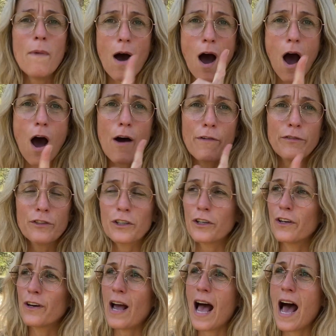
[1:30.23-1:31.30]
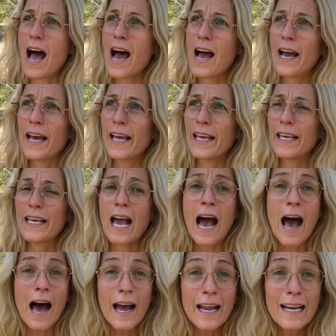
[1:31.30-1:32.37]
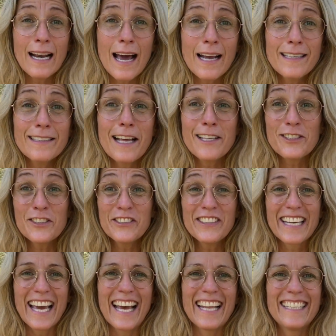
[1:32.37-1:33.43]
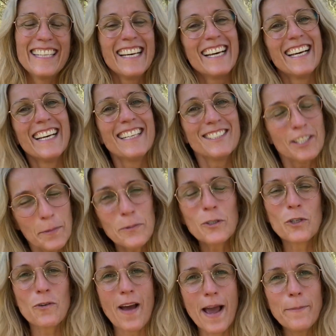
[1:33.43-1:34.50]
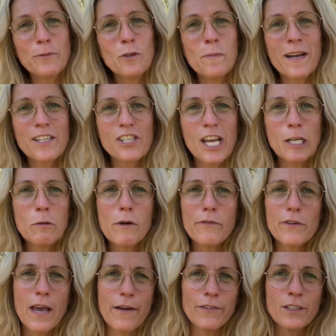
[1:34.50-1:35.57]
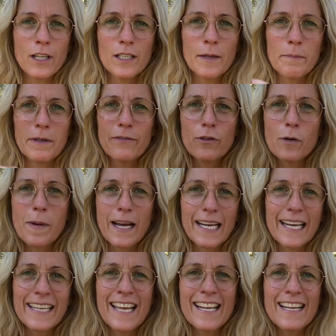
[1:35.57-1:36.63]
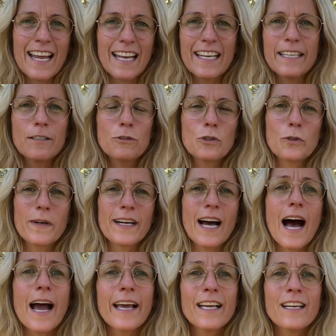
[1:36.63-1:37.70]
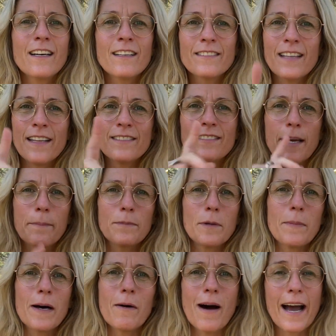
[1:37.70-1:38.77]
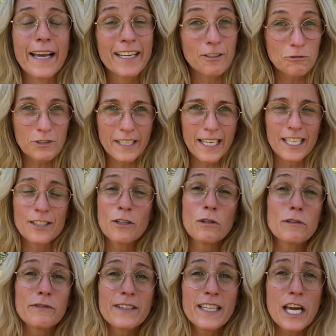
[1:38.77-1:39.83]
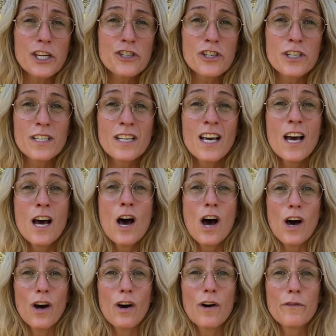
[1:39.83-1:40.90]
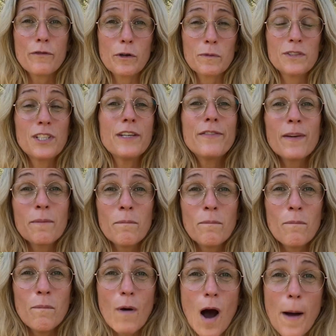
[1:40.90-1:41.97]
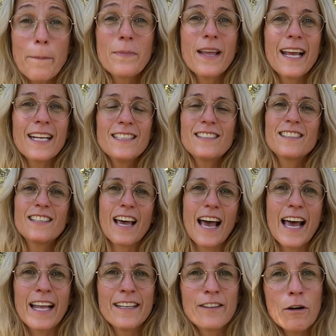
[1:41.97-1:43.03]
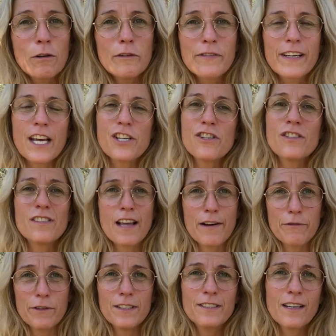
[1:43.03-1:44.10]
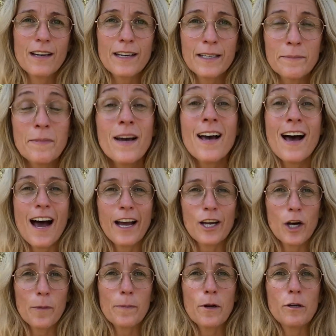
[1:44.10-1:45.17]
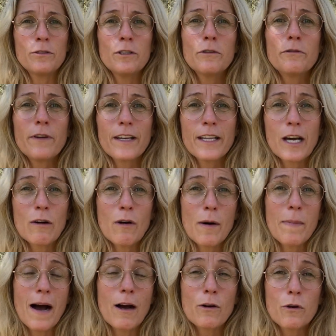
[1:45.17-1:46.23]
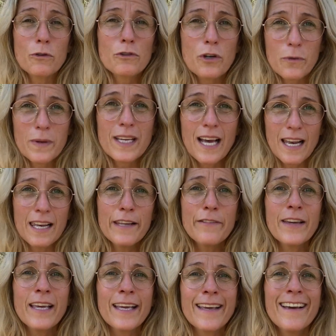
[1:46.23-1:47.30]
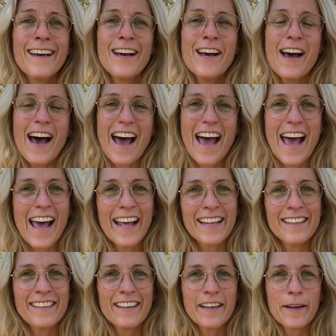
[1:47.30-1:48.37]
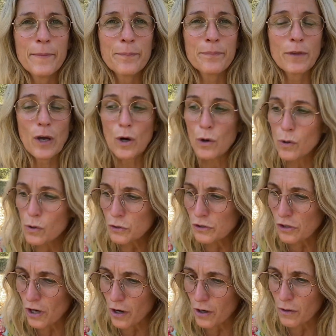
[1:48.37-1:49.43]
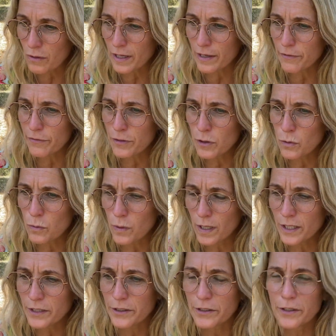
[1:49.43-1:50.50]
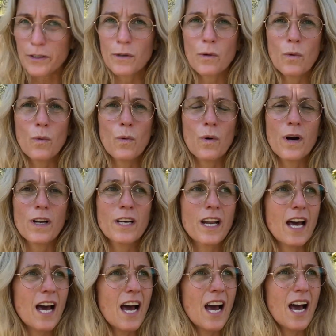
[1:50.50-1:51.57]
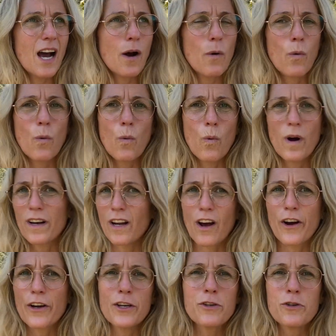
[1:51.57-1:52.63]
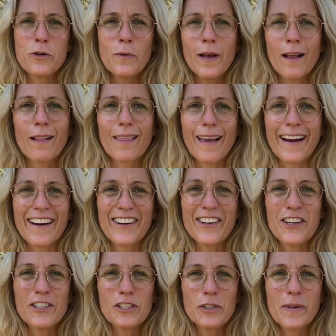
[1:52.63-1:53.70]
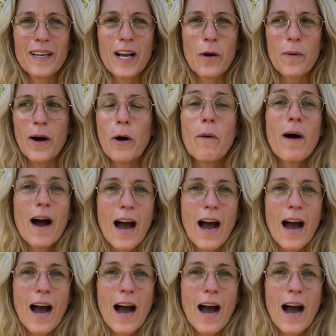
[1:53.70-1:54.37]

after I highlight that you can subscribe to my channel if you haven't done that before by clicking that little square icon. Then tap the bell icon to get a notification for receiving updates and notifications every time I upload new video about Costa Rica living. And also, if you wonder what are you doing there in Costa Rica, well,